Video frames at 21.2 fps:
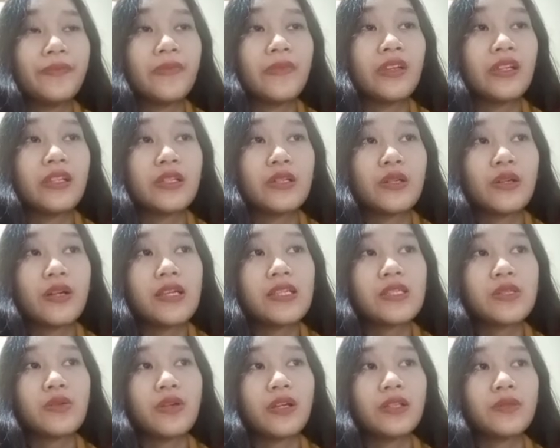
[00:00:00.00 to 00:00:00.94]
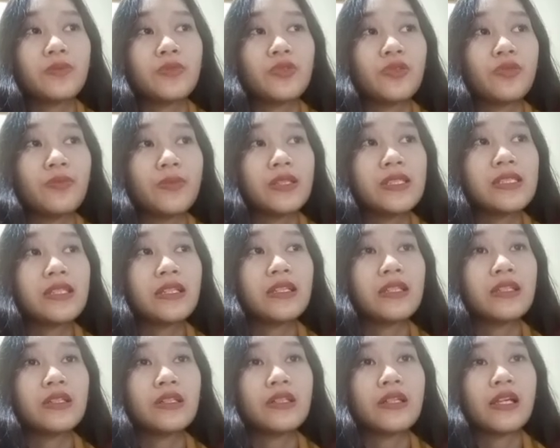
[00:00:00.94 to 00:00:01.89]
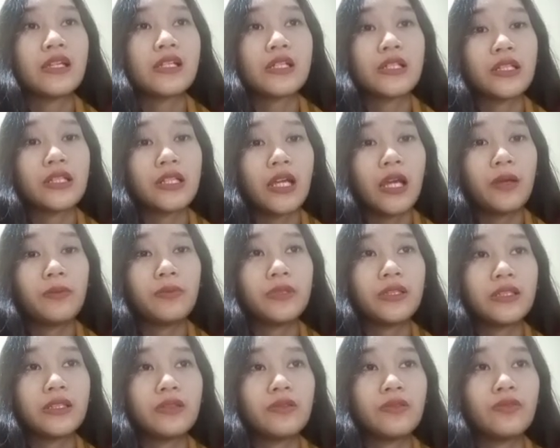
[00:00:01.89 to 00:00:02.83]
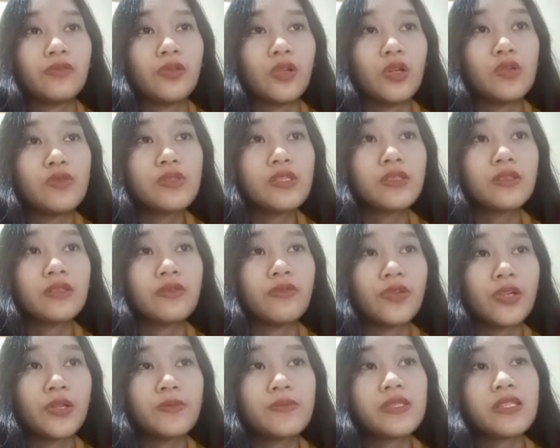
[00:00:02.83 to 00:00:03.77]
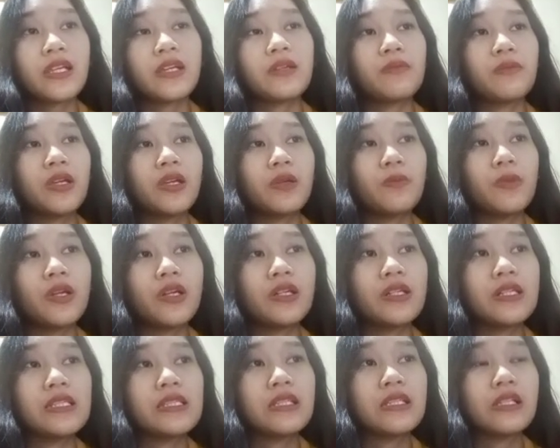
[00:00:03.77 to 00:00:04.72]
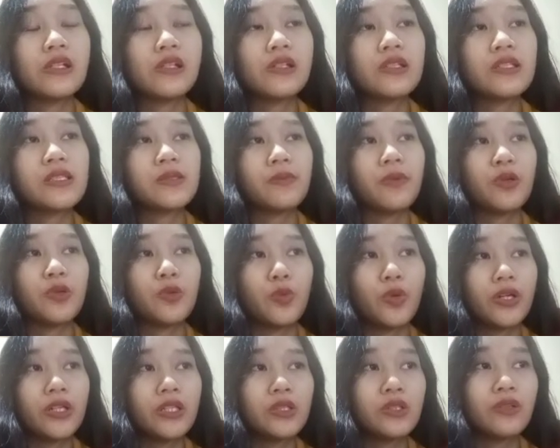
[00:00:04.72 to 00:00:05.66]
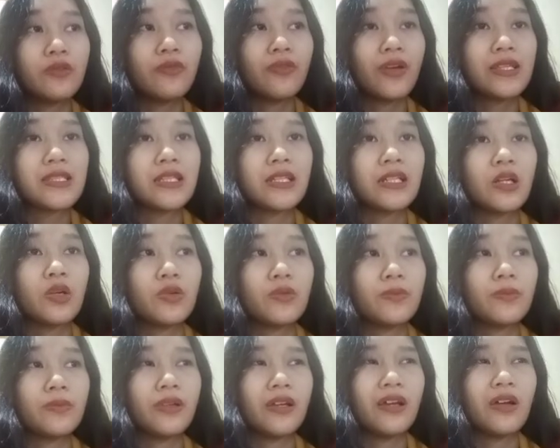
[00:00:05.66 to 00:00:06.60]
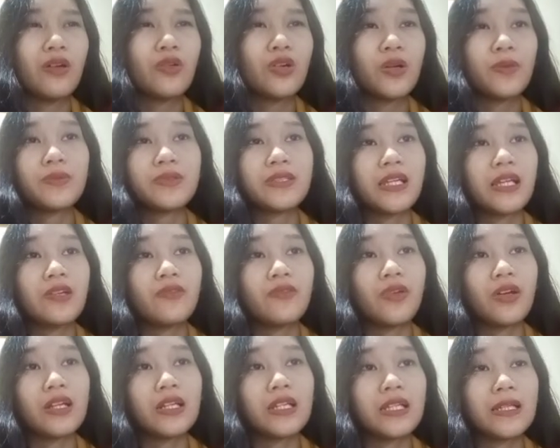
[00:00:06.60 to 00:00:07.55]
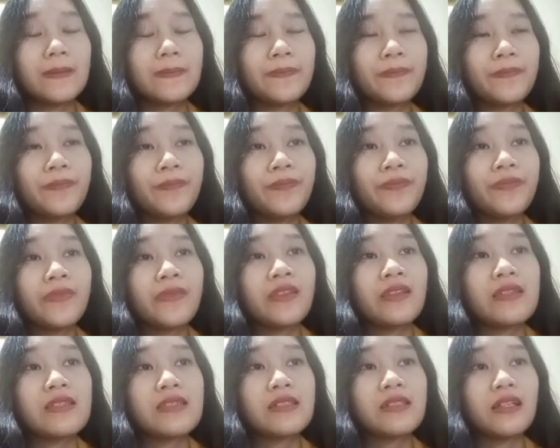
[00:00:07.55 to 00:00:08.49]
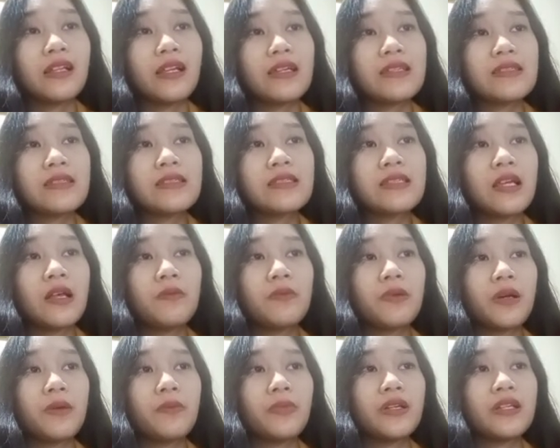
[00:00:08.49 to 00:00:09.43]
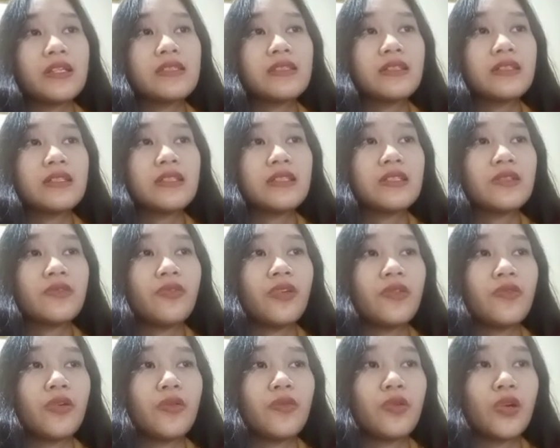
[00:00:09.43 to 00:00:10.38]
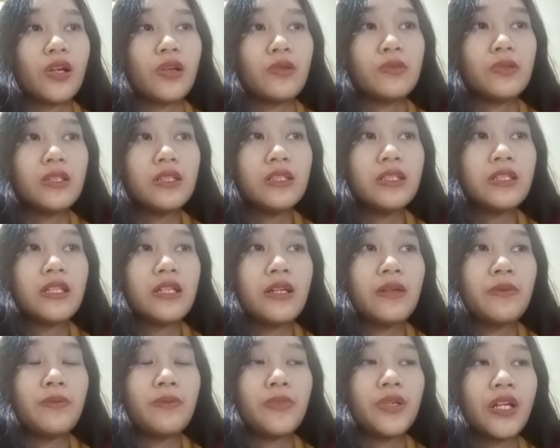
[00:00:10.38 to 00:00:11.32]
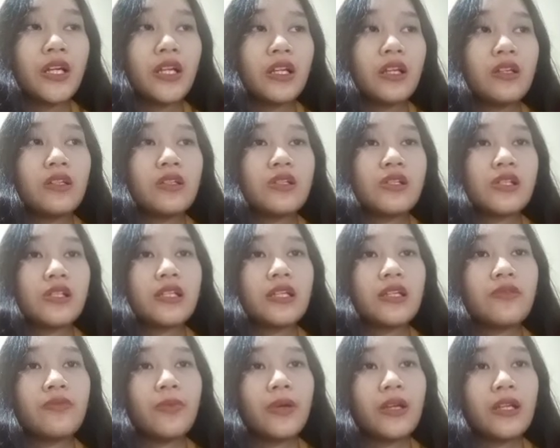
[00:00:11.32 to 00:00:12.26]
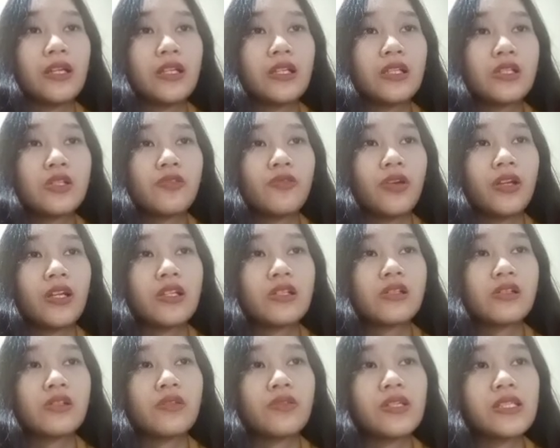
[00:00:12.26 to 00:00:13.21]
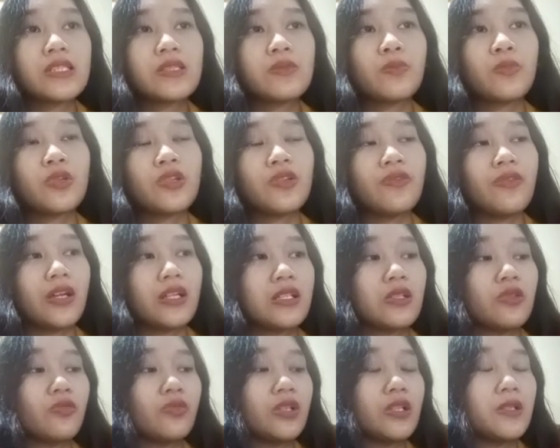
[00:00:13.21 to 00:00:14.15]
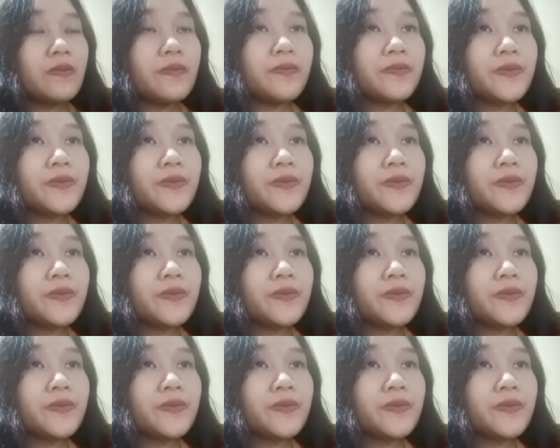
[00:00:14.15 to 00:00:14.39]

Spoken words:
interest rate movements, and international capital flows, firms can make better decisions about where to invest and or obtain funding. This analysis helps companies identify favorable market conditions and manage financial risks more effectively.